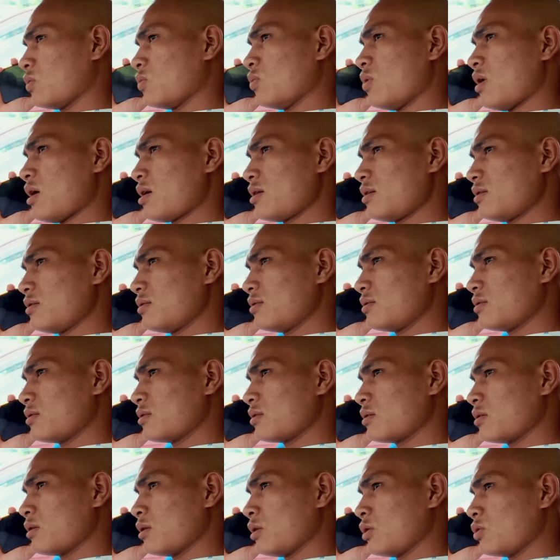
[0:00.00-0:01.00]
What?
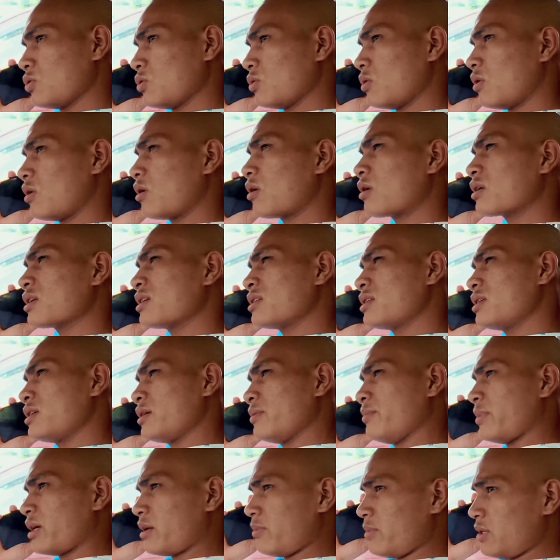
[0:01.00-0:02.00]
You
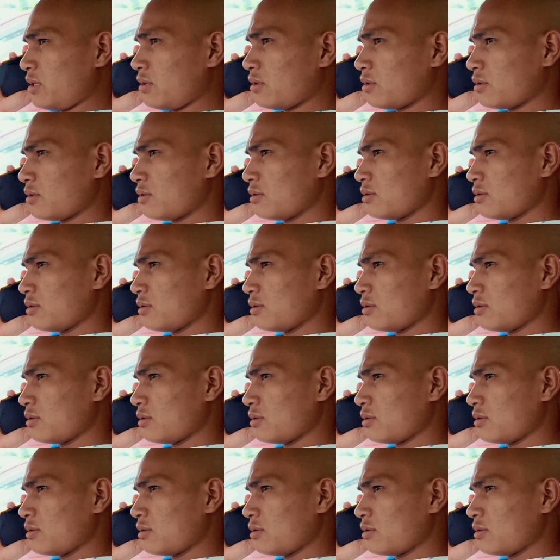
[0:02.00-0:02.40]
already met me?